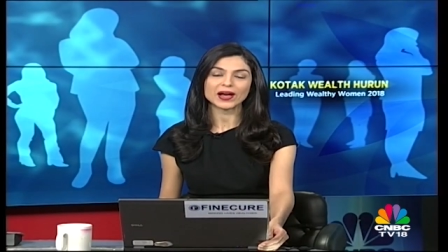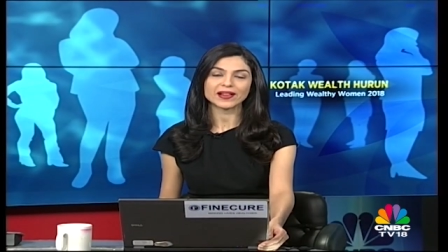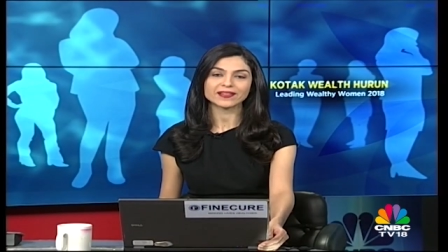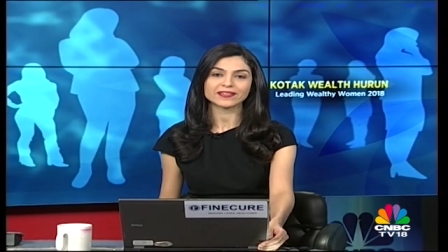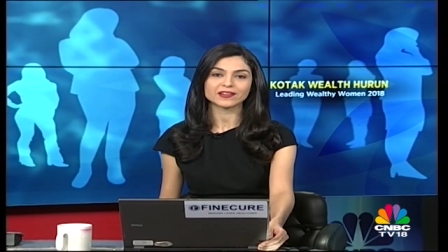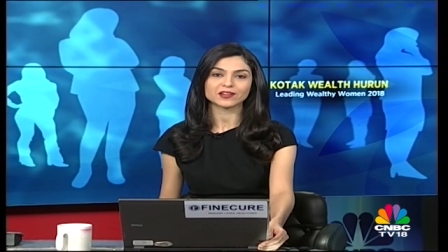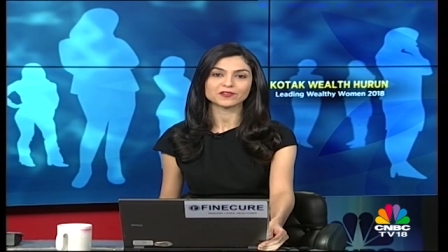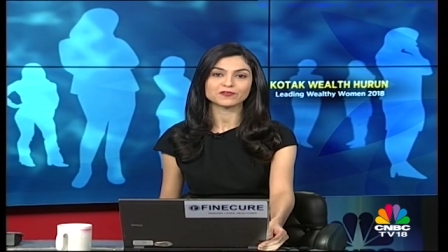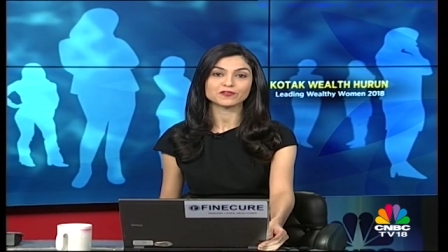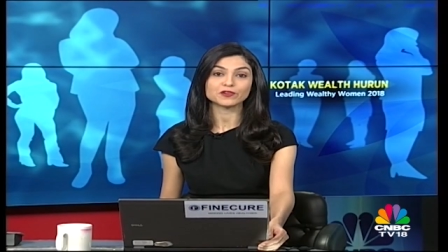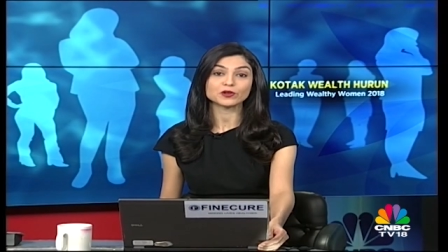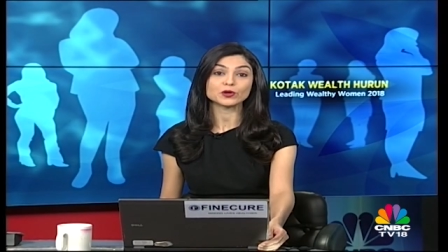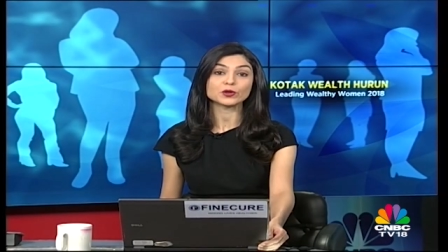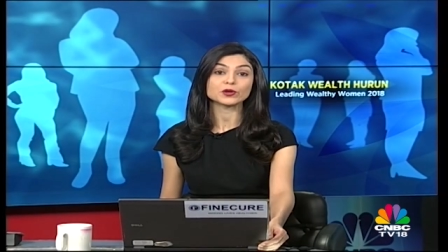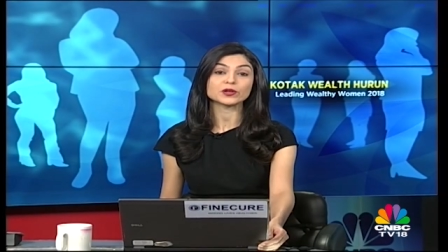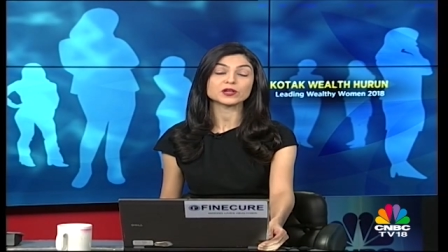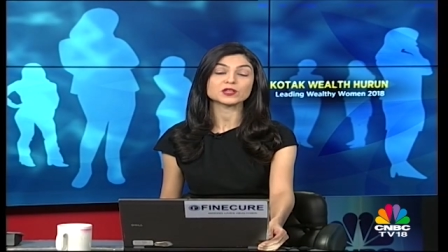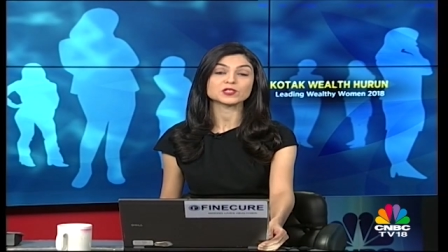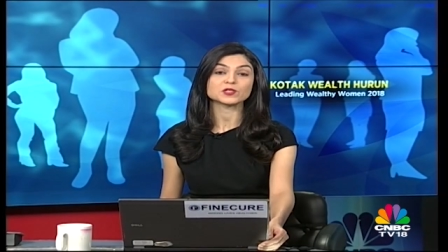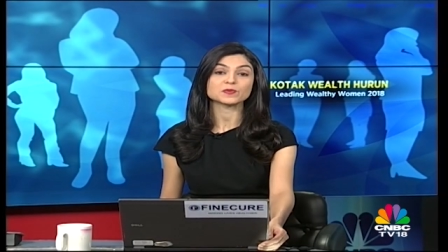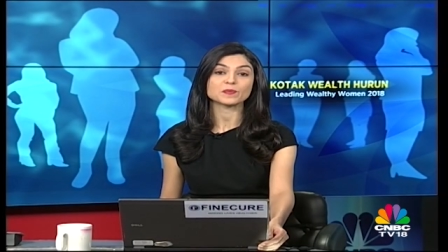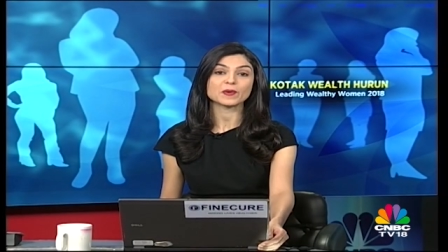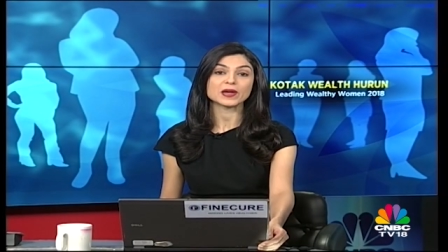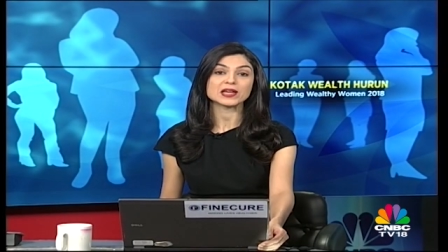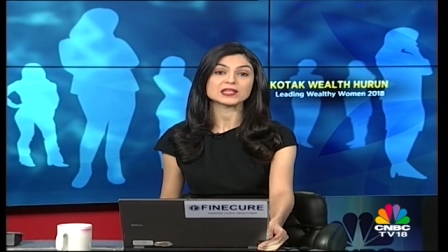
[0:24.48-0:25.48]
wealth at a
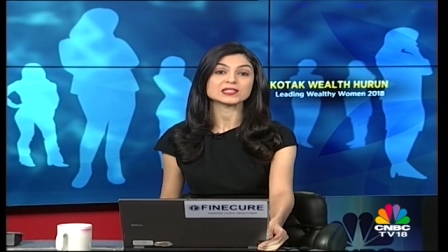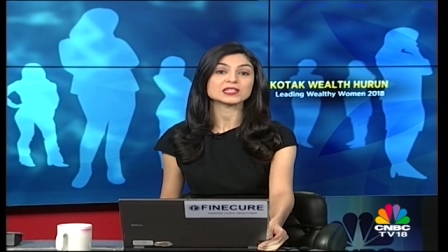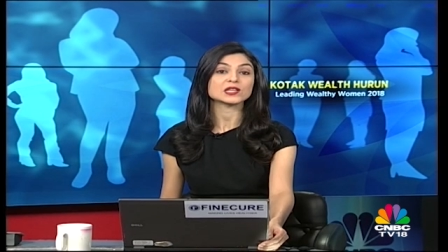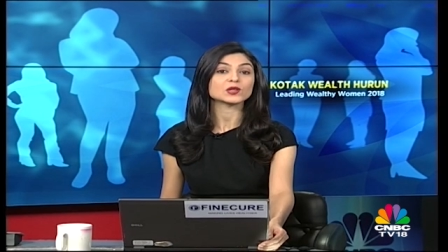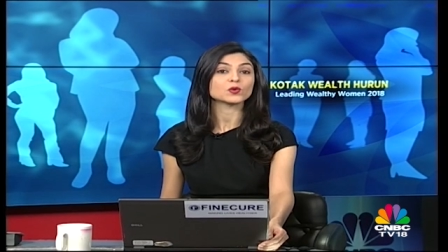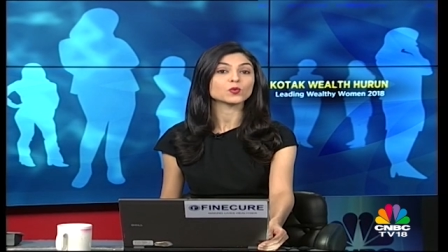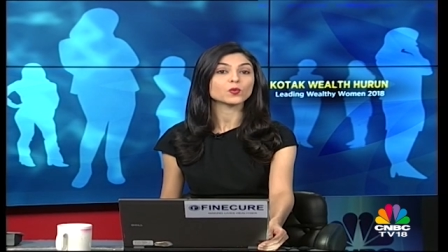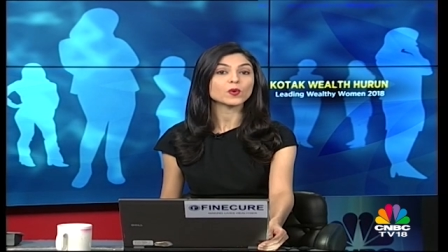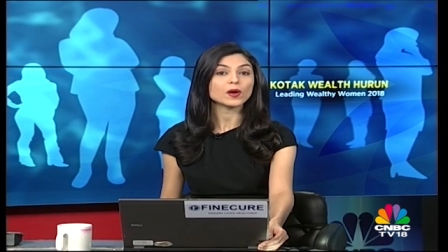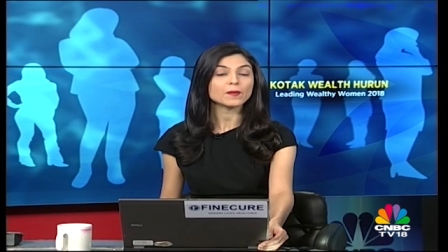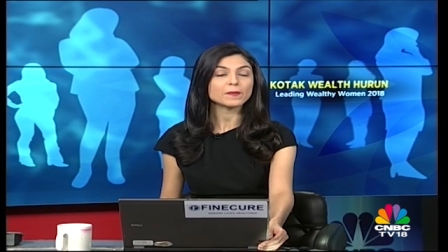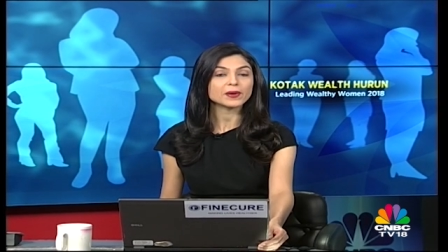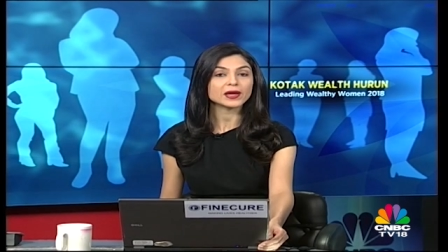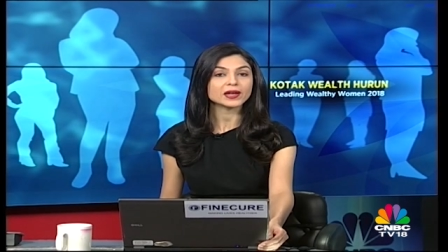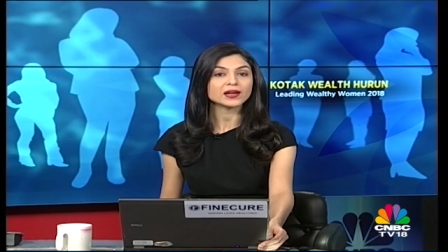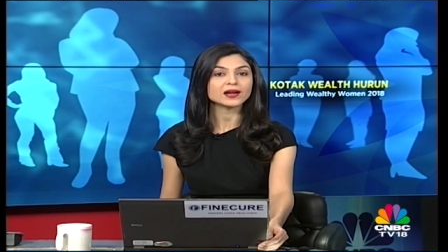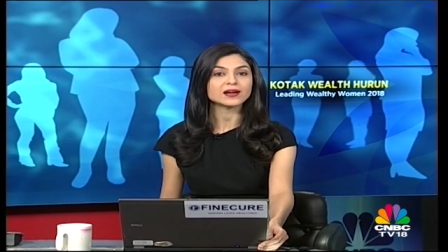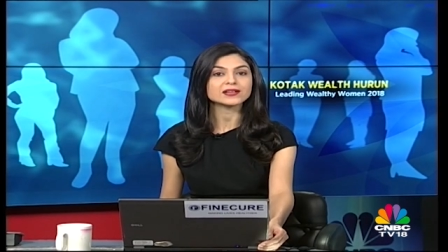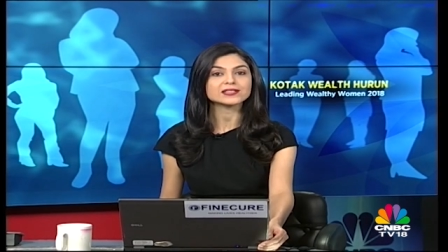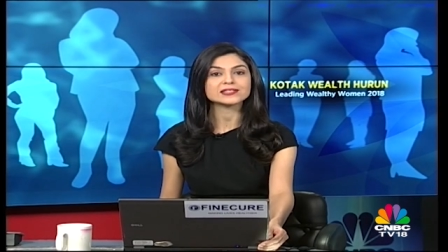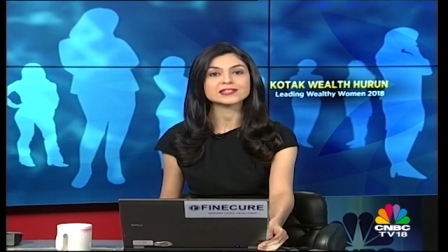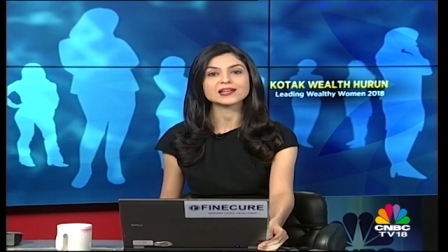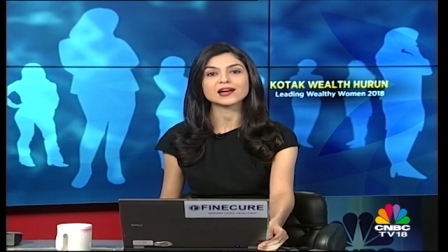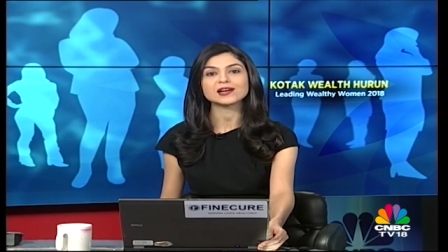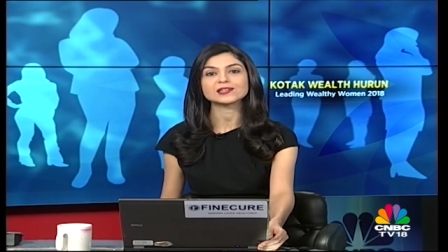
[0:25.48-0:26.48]
furious pace and women
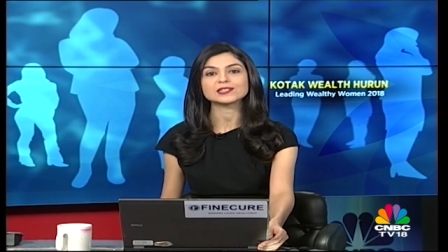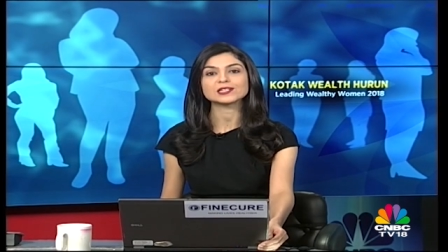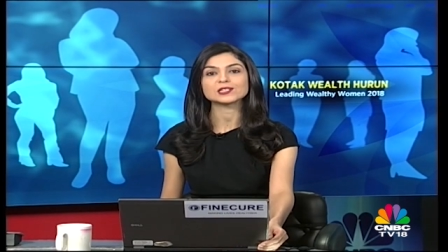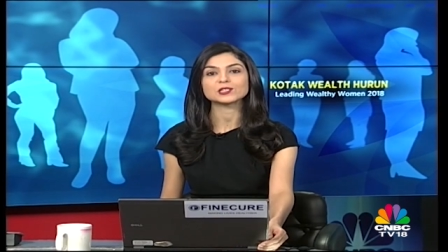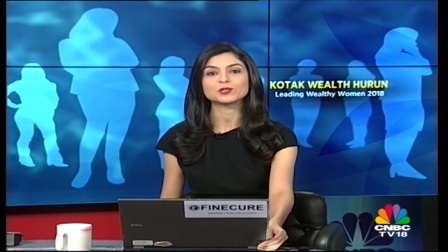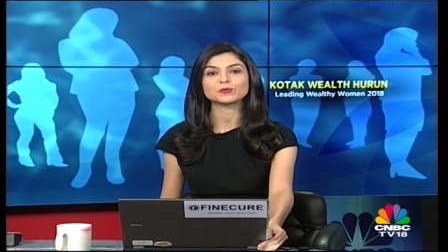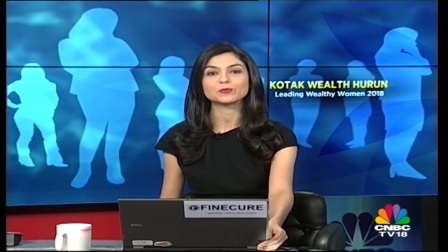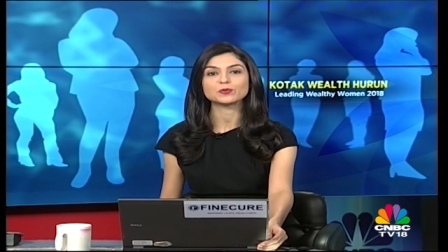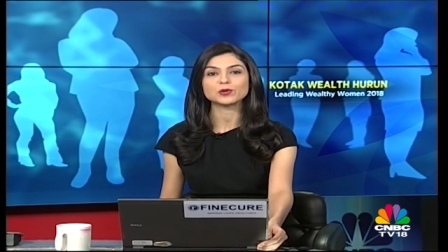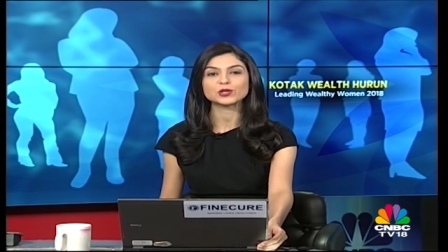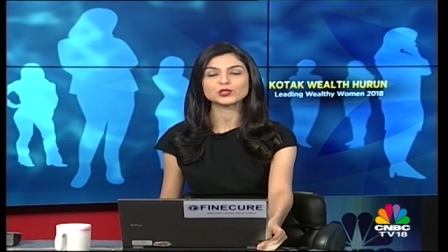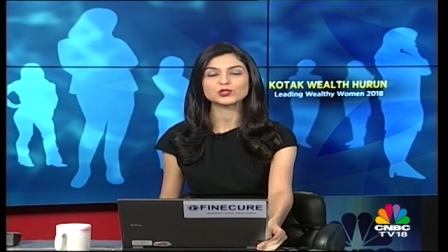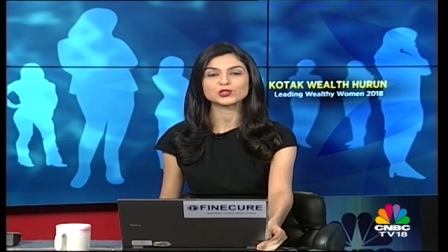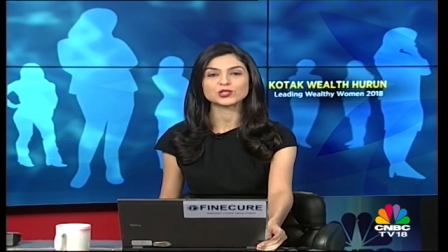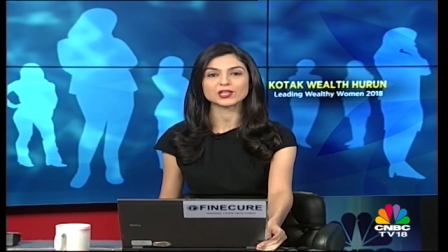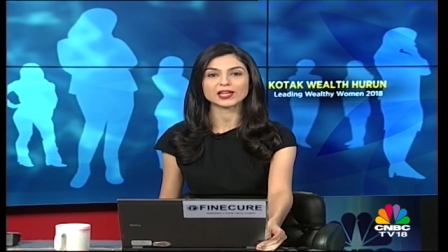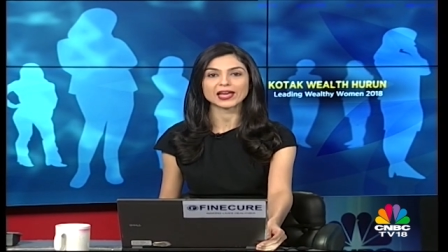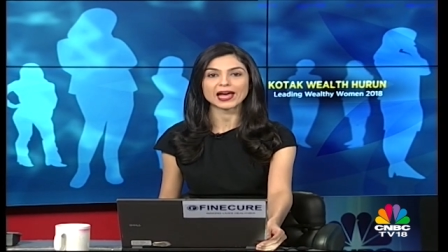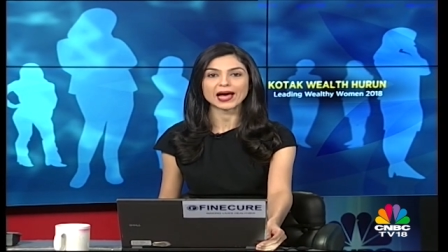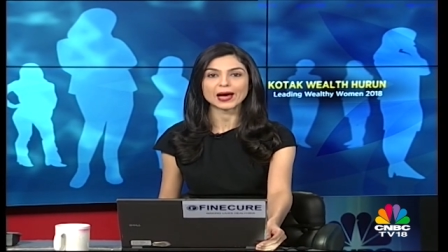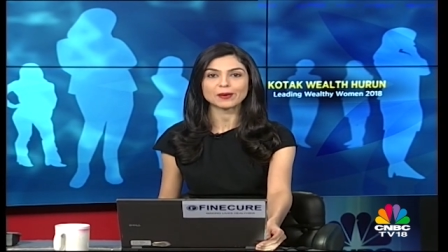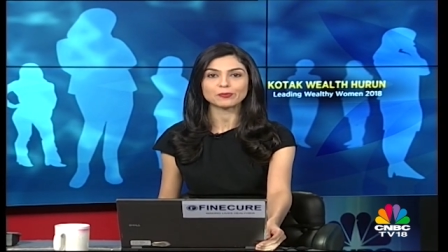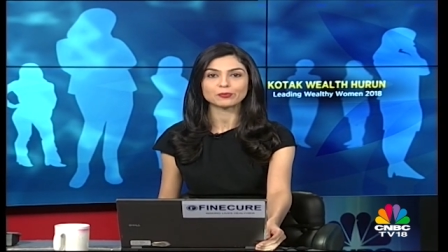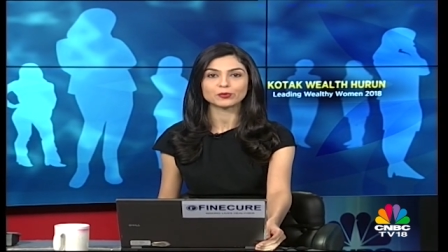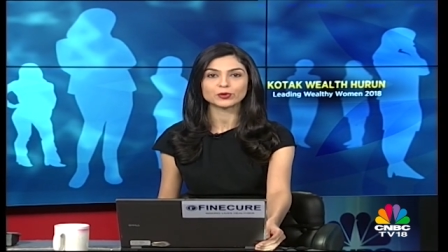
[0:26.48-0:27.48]
are starting to bridge the
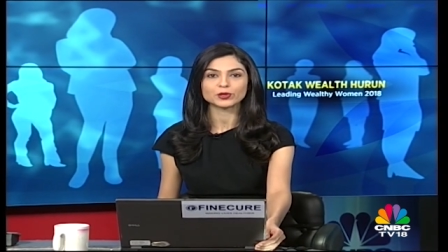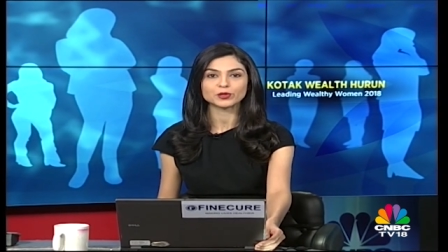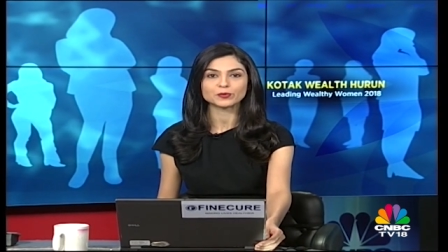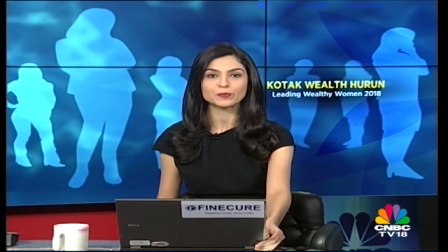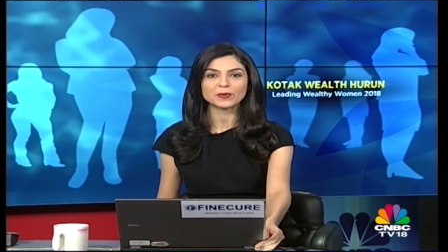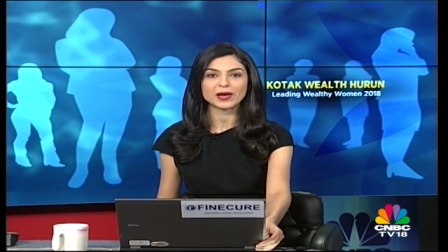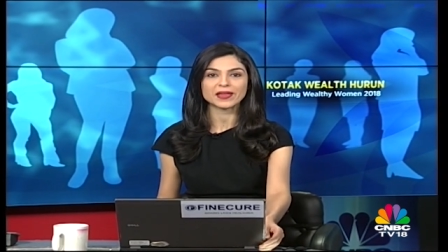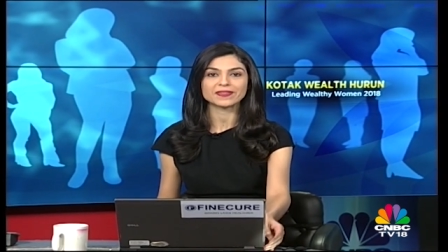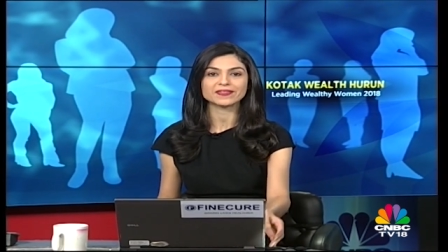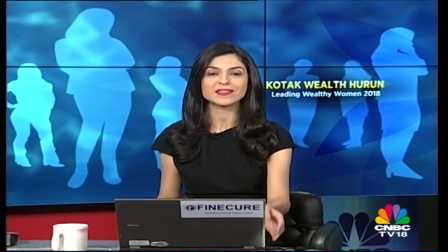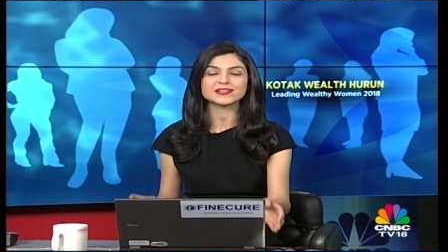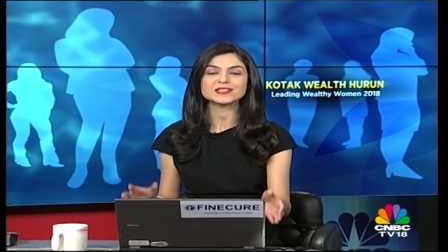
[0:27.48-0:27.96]
gap with men,